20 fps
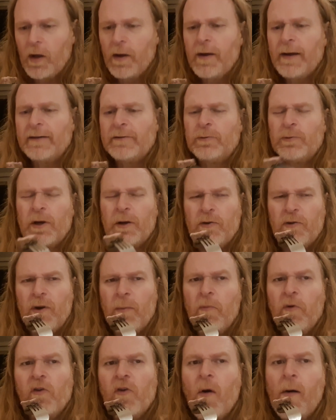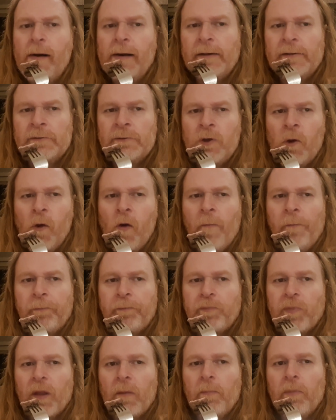I liked all those numbers,
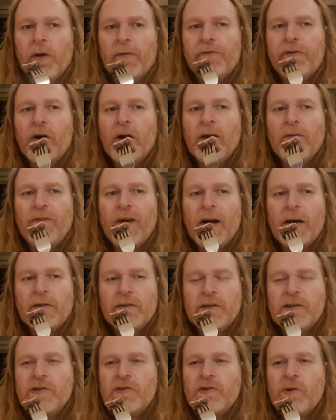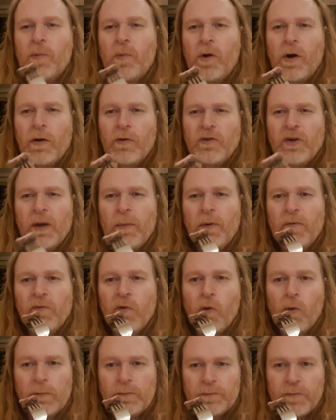but 30,000 is not where I was aiming
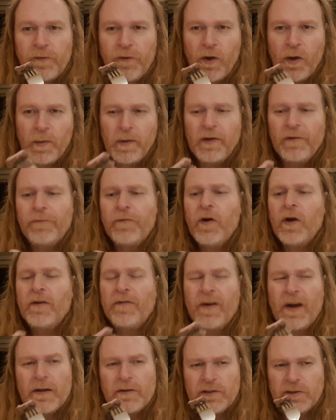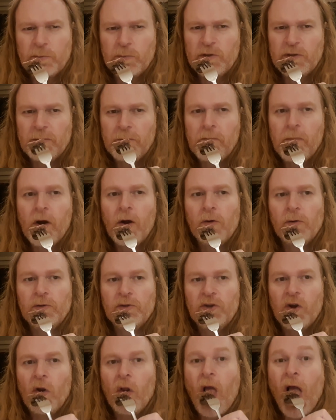for. 30,000 was a
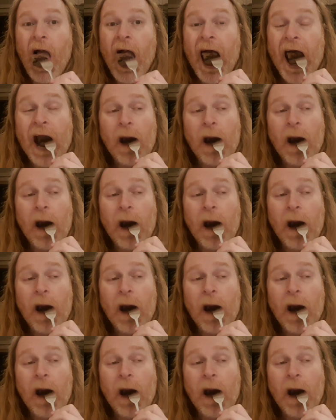milestone.